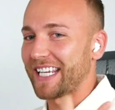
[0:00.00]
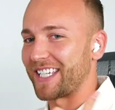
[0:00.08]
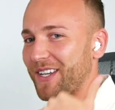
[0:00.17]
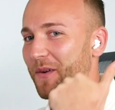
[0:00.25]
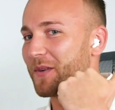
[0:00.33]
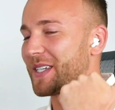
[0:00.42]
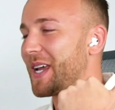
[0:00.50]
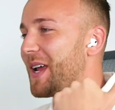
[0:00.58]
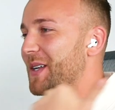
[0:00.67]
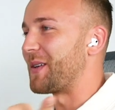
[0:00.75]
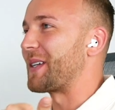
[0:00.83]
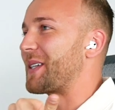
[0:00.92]
funny because I was
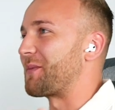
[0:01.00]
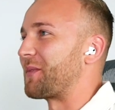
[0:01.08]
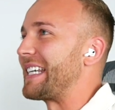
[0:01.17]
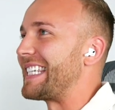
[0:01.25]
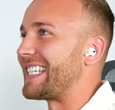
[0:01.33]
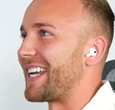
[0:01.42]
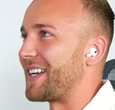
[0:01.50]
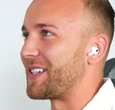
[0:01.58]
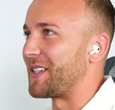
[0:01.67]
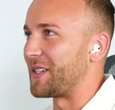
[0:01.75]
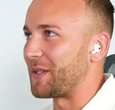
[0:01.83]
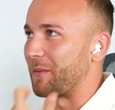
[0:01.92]
doing some
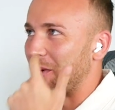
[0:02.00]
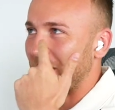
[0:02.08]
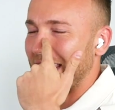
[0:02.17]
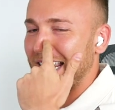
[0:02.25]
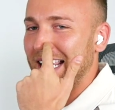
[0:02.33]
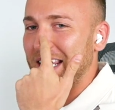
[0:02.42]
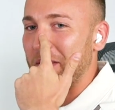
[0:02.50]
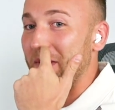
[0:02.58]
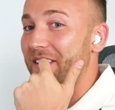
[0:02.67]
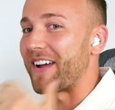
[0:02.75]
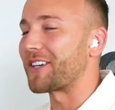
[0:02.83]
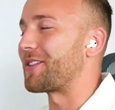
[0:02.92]
research this morning, a little
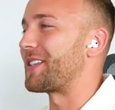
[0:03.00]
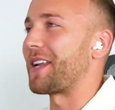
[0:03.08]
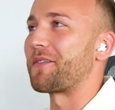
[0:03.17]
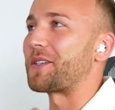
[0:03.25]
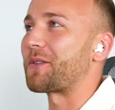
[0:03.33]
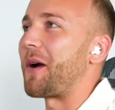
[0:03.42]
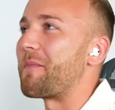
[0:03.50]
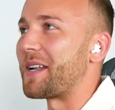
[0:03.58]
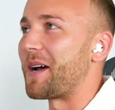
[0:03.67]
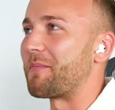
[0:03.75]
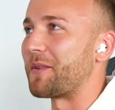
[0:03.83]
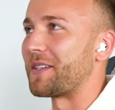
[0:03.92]
bit of extra stuff,
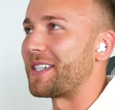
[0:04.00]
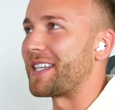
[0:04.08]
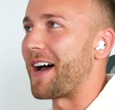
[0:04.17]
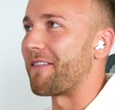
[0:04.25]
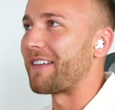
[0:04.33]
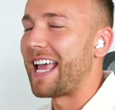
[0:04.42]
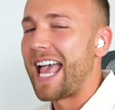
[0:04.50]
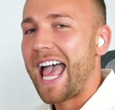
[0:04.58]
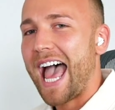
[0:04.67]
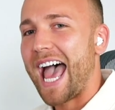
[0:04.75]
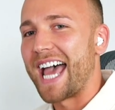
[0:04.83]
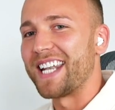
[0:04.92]
scrubbing up on
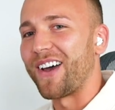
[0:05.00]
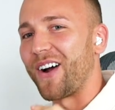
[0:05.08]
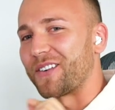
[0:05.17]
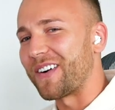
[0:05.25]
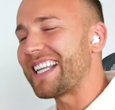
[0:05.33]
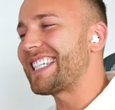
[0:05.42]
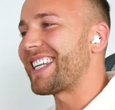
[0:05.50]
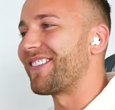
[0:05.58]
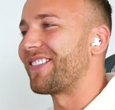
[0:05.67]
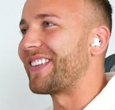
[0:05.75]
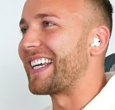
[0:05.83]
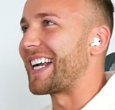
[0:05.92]
stuff. And I read
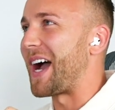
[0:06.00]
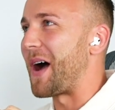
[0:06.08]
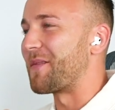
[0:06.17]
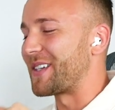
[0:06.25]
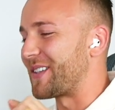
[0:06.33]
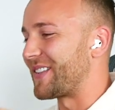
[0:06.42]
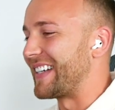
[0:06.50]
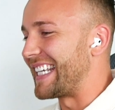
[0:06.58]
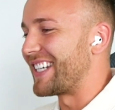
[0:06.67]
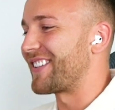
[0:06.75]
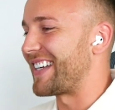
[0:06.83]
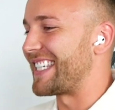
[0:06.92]
something which was
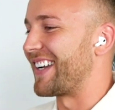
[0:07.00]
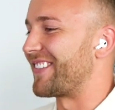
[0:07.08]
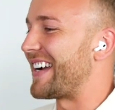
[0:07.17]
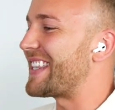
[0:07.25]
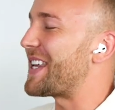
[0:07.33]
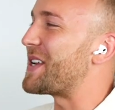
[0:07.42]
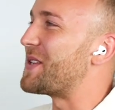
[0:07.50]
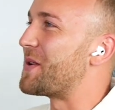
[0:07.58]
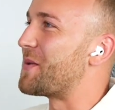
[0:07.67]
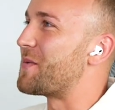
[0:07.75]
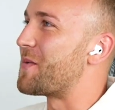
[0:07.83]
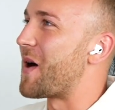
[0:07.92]
really interesting. I read that
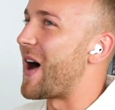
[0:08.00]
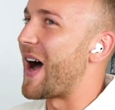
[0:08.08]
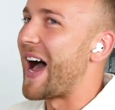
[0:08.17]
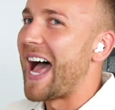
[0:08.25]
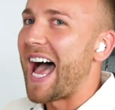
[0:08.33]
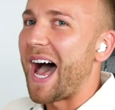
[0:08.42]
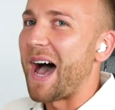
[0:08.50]
you were